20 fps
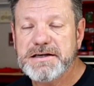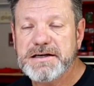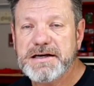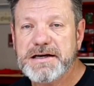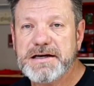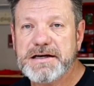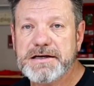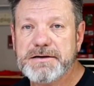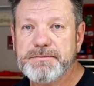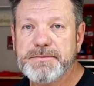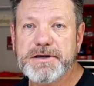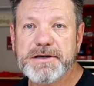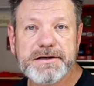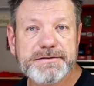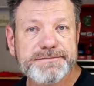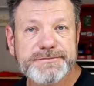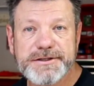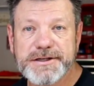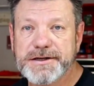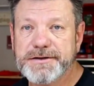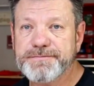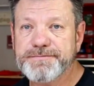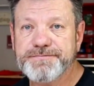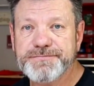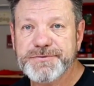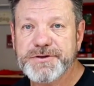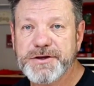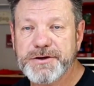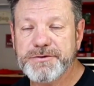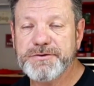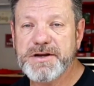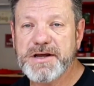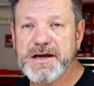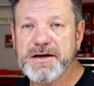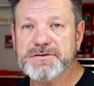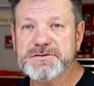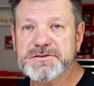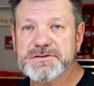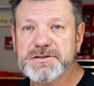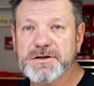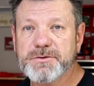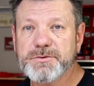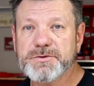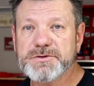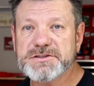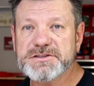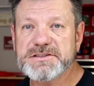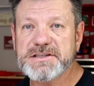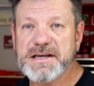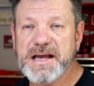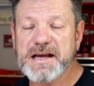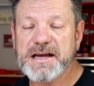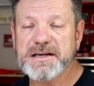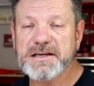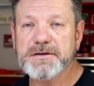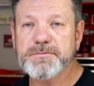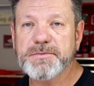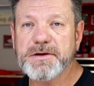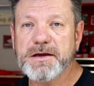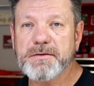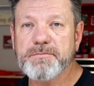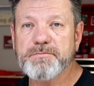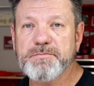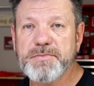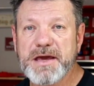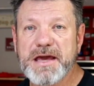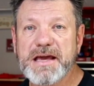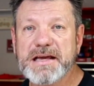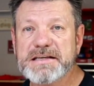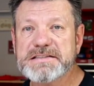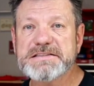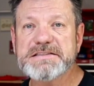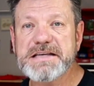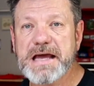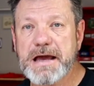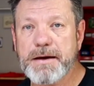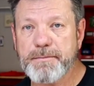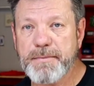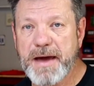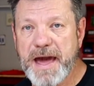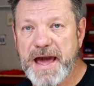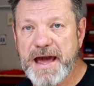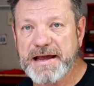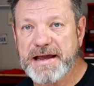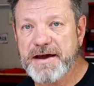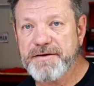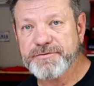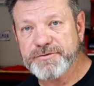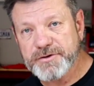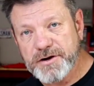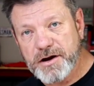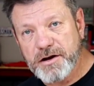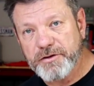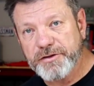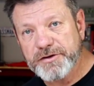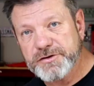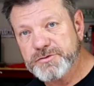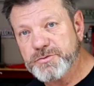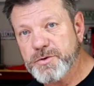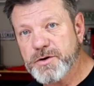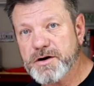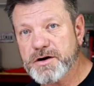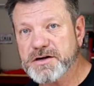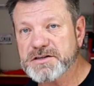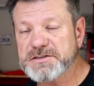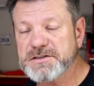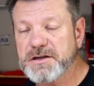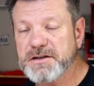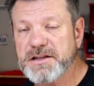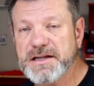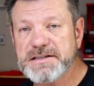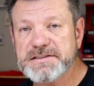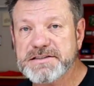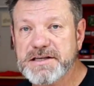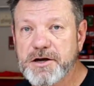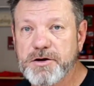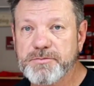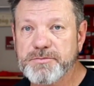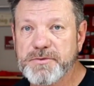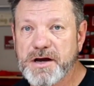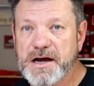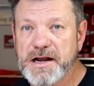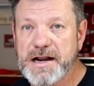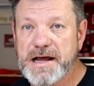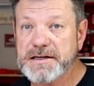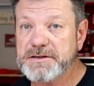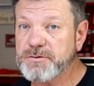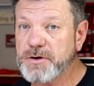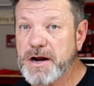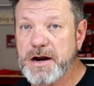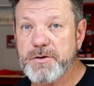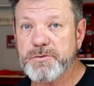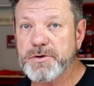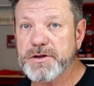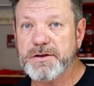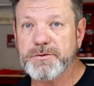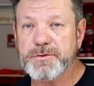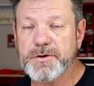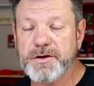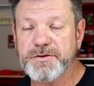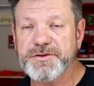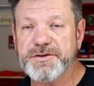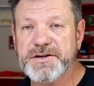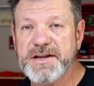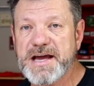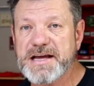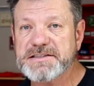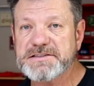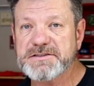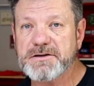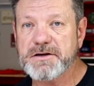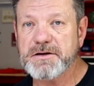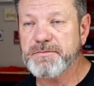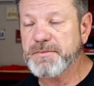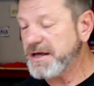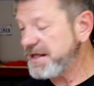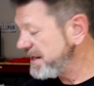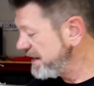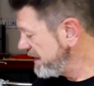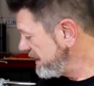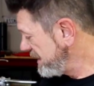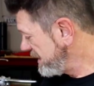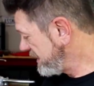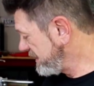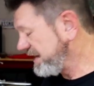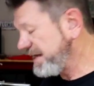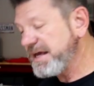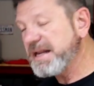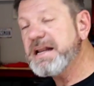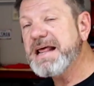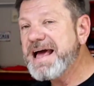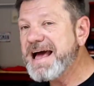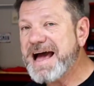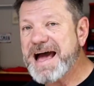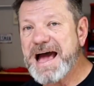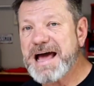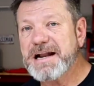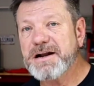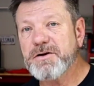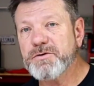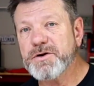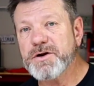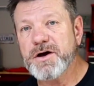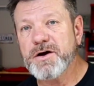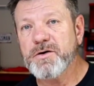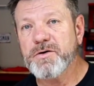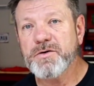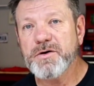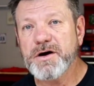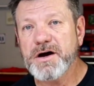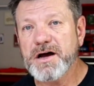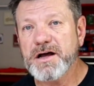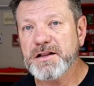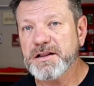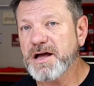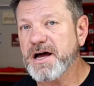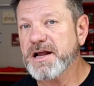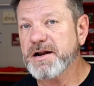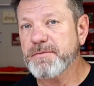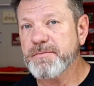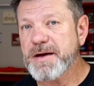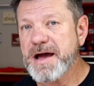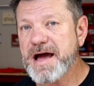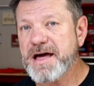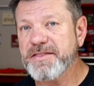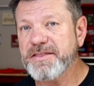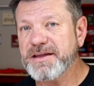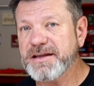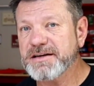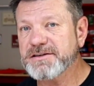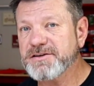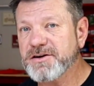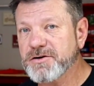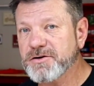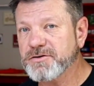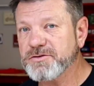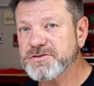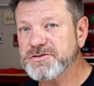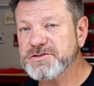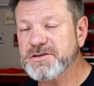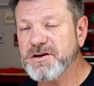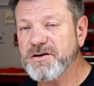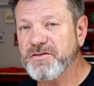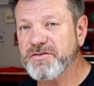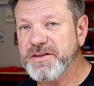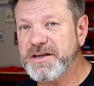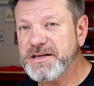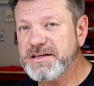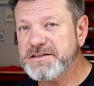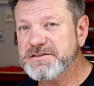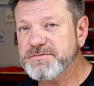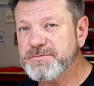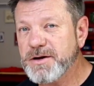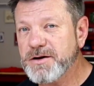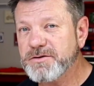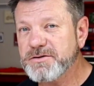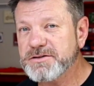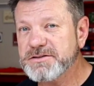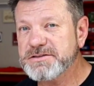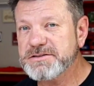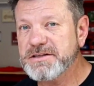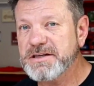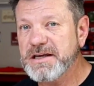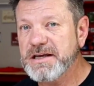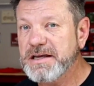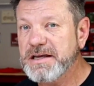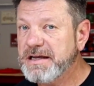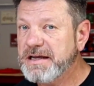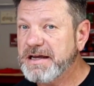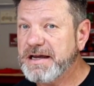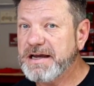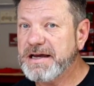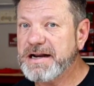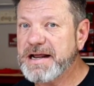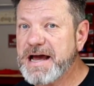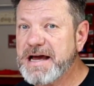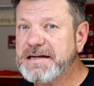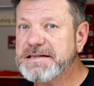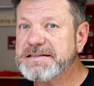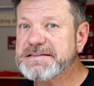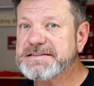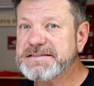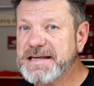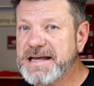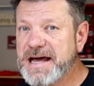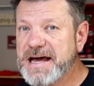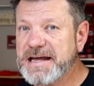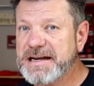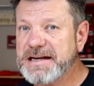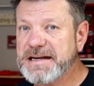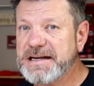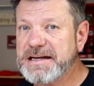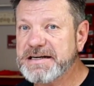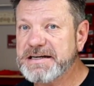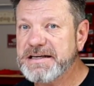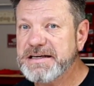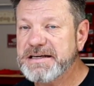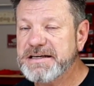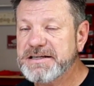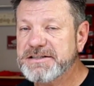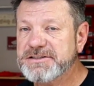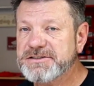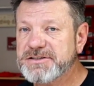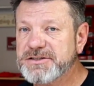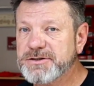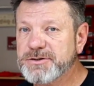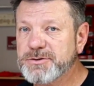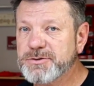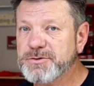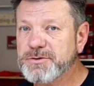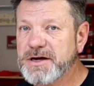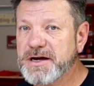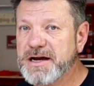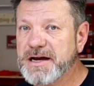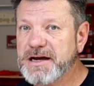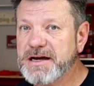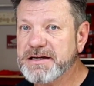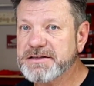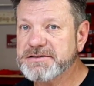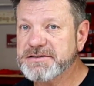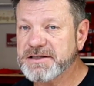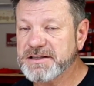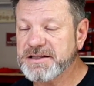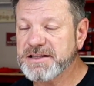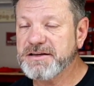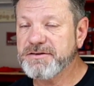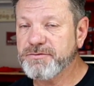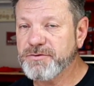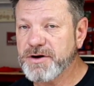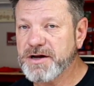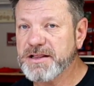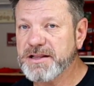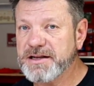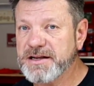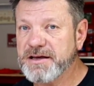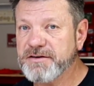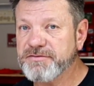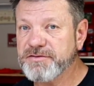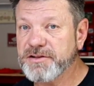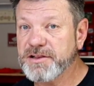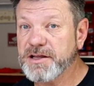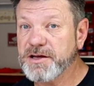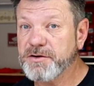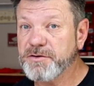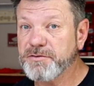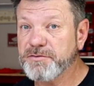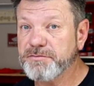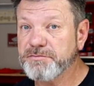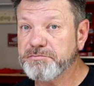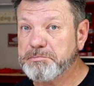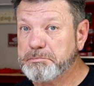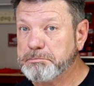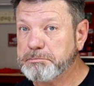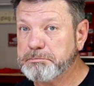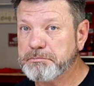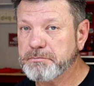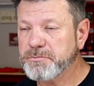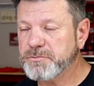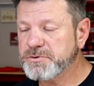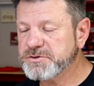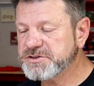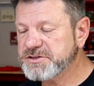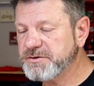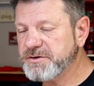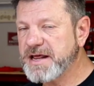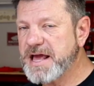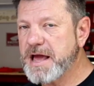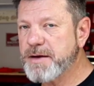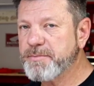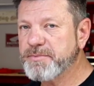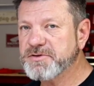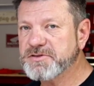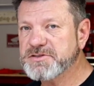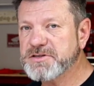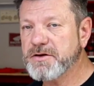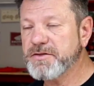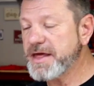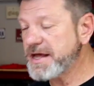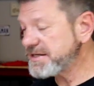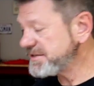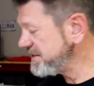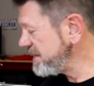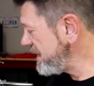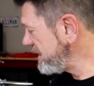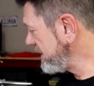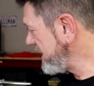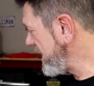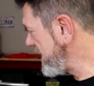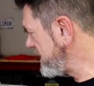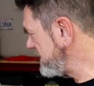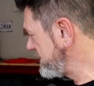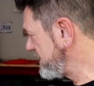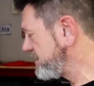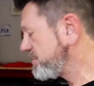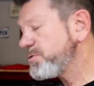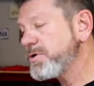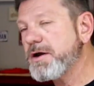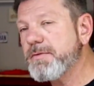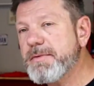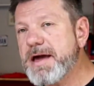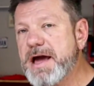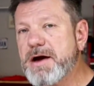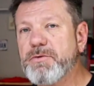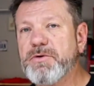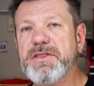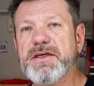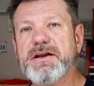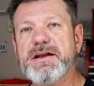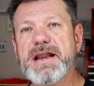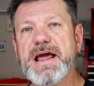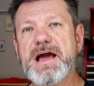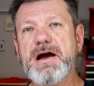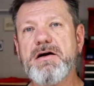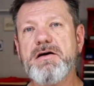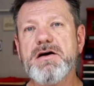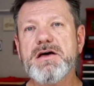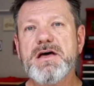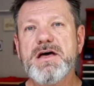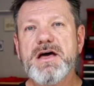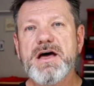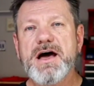But who knows? So we'll see. It could be a big setback after all this work. So let's hope not. I really rolled the dice on it, but again, I don't know a lot about the internals on these motors, and I decided to leave well enough alone. We'll see what happens. So that's it, guys. That's where I'm at with it now.